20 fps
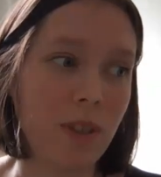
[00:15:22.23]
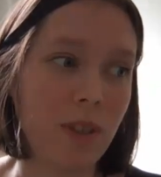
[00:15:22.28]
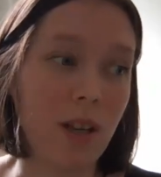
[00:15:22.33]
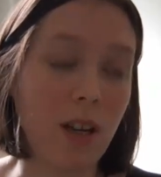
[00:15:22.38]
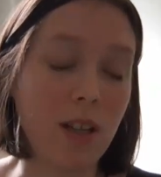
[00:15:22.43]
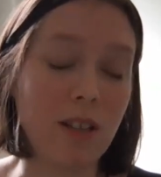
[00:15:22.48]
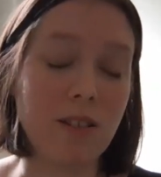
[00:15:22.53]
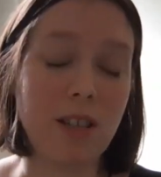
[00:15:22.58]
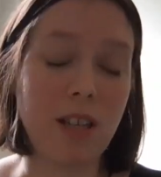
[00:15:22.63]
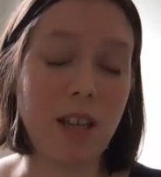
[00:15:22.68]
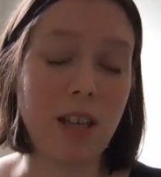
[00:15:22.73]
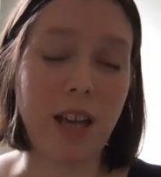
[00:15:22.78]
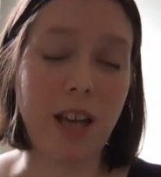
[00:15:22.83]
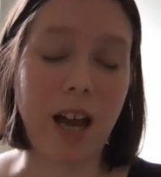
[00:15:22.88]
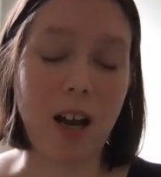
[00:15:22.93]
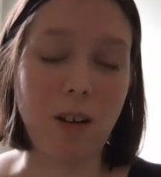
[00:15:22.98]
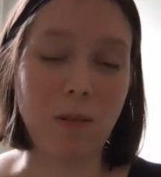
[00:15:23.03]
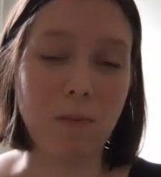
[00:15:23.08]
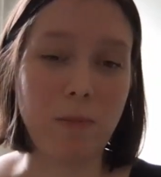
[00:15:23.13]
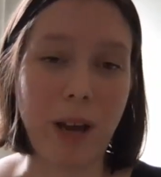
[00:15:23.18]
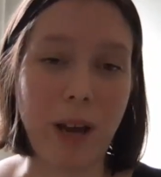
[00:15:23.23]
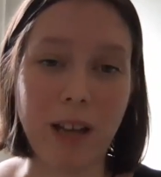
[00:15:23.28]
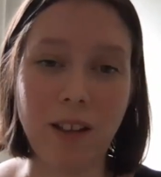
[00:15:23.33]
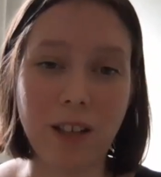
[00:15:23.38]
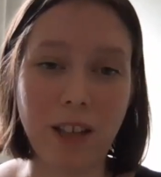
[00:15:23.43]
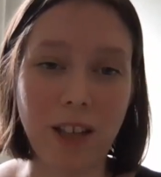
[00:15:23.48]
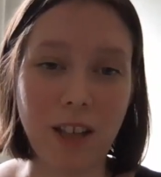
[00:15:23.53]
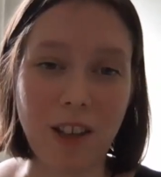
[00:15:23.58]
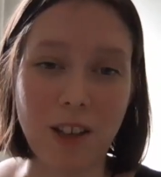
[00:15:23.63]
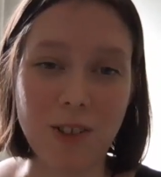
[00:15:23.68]
and seeing how
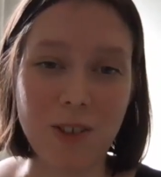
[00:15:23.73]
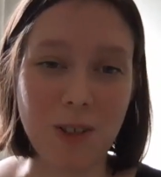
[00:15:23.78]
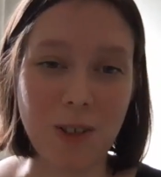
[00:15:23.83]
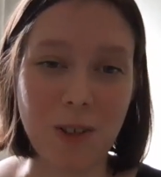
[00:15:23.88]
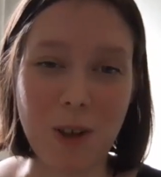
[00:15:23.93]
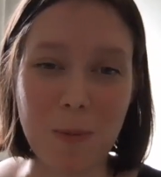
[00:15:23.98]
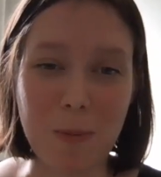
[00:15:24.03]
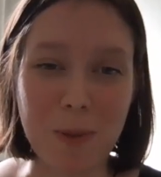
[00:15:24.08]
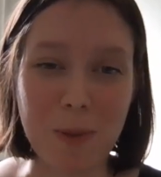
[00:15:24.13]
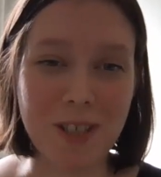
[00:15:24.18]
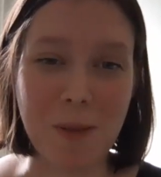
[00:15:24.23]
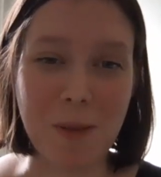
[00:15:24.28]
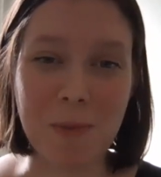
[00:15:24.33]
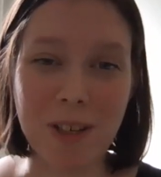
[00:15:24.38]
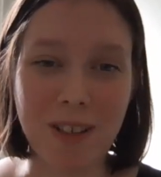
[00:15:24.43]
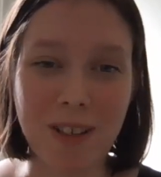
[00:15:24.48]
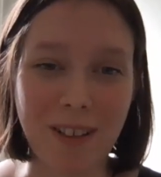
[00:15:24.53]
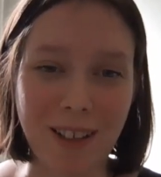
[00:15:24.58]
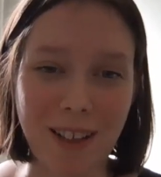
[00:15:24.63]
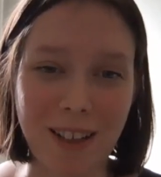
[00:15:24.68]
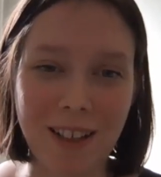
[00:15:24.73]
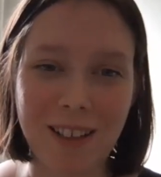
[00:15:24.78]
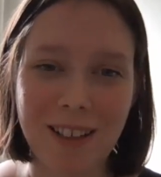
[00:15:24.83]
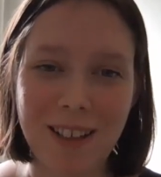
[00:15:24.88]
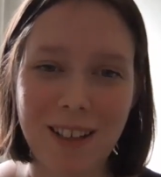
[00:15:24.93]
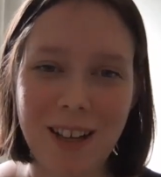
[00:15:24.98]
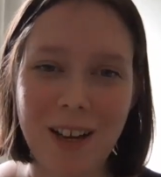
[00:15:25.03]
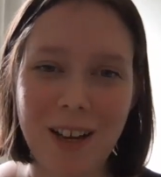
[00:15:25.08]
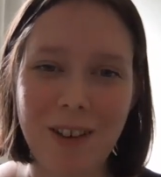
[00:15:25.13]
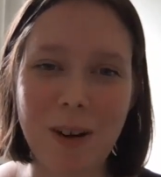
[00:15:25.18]
badly they do epistemically,
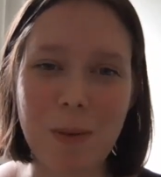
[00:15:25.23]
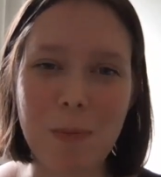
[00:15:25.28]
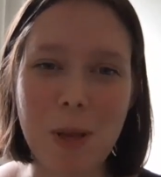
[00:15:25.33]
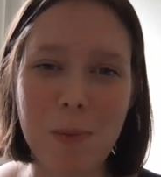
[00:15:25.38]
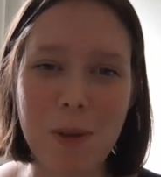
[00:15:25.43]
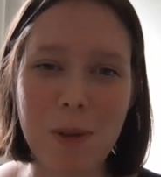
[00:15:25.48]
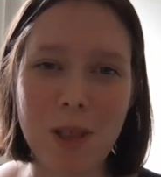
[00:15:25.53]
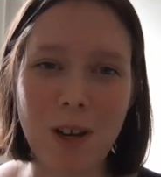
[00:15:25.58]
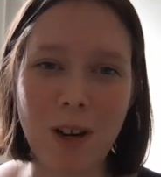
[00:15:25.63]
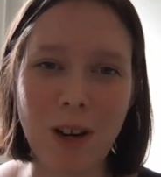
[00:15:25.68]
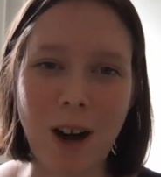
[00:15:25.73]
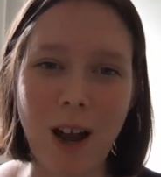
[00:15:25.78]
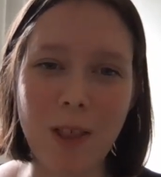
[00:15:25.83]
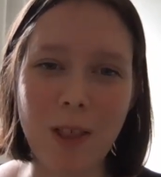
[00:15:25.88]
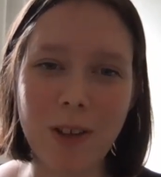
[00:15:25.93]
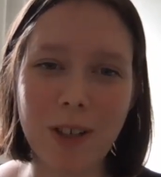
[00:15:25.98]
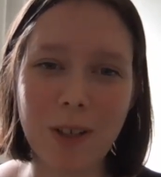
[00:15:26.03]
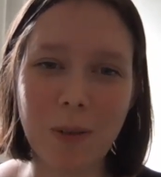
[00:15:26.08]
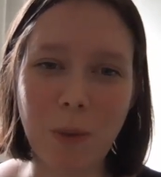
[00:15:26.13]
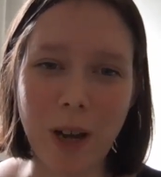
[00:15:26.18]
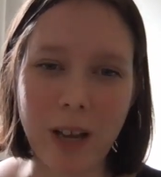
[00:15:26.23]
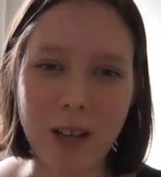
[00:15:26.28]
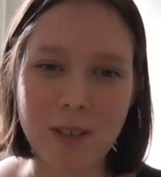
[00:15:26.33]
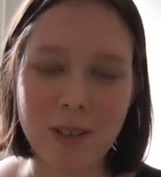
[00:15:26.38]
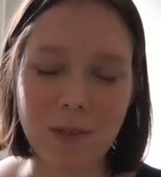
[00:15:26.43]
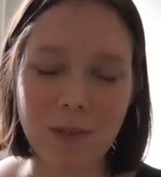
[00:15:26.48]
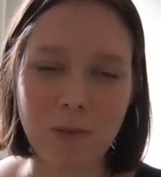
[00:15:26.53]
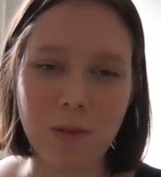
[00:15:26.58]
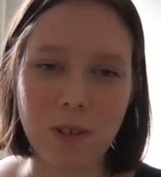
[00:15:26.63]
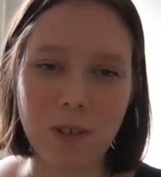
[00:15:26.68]
but maybe there are other
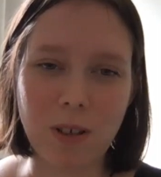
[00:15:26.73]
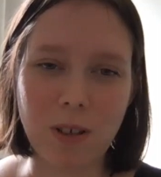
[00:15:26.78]
ways of